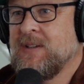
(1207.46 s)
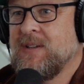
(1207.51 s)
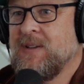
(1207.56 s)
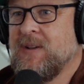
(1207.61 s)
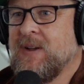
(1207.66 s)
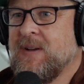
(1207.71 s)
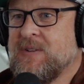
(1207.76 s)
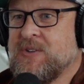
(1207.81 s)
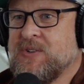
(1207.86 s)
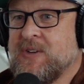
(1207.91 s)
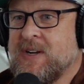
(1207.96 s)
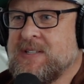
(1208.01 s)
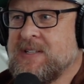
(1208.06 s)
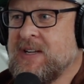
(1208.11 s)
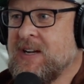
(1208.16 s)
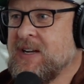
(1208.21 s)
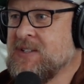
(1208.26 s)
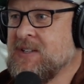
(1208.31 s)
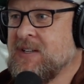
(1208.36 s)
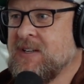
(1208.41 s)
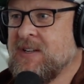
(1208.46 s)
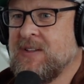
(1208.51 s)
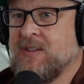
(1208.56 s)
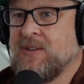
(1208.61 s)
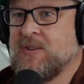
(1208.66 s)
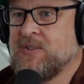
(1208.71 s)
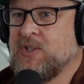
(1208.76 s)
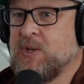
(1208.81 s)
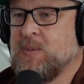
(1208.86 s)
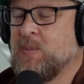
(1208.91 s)
you have the transaction
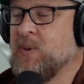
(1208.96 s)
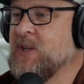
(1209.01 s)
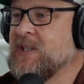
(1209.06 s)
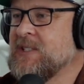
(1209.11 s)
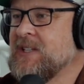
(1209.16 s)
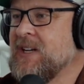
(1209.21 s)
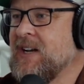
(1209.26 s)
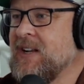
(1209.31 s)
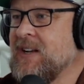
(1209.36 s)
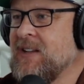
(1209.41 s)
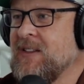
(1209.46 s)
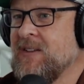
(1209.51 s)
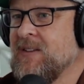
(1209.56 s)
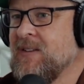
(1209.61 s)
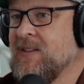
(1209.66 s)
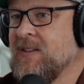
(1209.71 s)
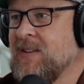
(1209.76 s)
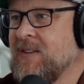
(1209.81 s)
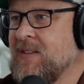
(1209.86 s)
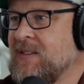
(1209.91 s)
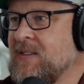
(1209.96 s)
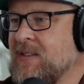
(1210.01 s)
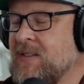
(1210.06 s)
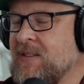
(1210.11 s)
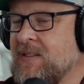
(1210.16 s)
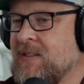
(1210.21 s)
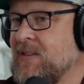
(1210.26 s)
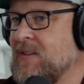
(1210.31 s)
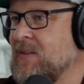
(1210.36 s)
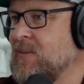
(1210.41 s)
and they're super excited
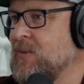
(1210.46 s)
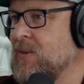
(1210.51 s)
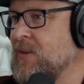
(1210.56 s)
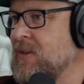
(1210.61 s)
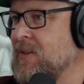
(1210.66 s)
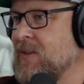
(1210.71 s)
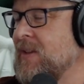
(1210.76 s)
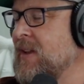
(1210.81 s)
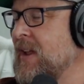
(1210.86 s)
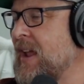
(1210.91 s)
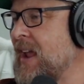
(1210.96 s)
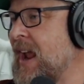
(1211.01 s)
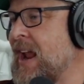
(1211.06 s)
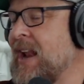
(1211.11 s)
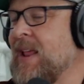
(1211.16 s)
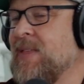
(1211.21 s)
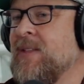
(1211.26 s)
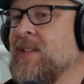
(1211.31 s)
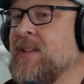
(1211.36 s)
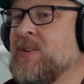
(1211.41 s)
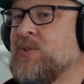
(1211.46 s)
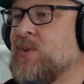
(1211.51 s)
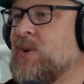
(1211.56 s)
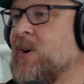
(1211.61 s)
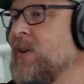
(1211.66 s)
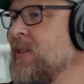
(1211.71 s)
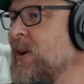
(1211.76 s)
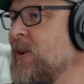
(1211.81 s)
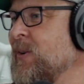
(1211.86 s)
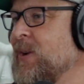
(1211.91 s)
and anything that's
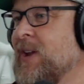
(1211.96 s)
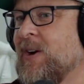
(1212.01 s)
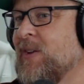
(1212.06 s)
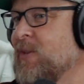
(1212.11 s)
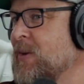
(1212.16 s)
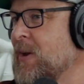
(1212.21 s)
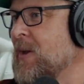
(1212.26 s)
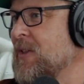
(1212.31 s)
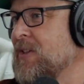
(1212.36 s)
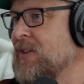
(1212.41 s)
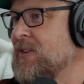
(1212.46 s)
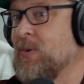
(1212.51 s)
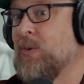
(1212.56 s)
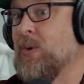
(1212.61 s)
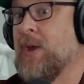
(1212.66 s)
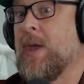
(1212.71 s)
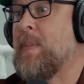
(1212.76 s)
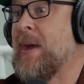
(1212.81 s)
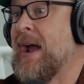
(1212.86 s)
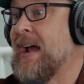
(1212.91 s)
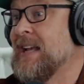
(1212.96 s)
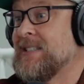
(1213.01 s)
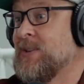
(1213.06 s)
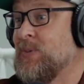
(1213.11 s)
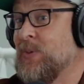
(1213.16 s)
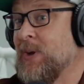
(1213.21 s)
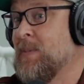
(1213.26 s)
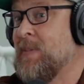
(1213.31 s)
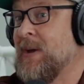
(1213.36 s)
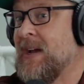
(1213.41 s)
wrong, they don't care. We'll get past
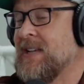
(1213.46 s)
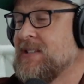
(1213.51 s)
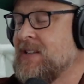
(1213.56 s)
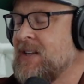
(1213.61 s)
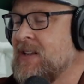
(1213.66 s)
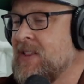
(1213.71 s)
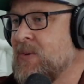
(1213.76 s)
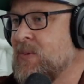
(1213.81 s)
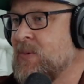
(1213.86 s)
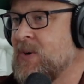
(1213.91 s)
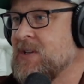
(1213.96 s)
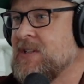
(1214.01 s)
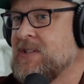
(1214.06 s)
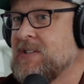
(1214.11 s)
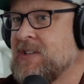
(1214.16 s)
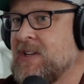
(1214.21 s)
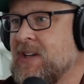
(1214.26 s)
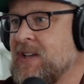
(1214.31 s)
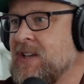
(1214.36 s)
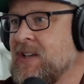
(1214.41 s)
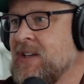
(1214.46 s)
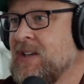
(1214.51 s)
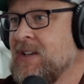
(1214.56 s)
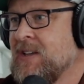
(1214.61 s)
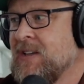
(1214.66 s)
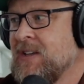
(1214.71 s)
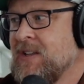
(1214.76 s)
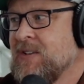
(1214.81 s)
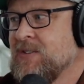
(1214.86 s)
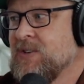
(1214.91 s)
it. We'll get past it. And the other one's just like,
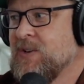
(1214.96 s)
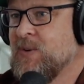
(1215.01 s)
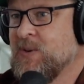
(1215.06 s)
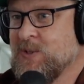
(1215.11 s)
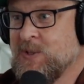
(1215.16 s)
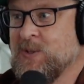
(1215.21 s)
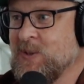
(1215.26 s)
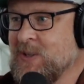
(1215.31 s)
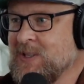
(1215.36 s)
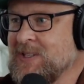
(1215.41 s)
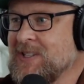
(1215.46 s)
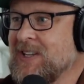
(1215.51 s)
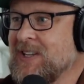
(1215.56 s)
it's going too easy.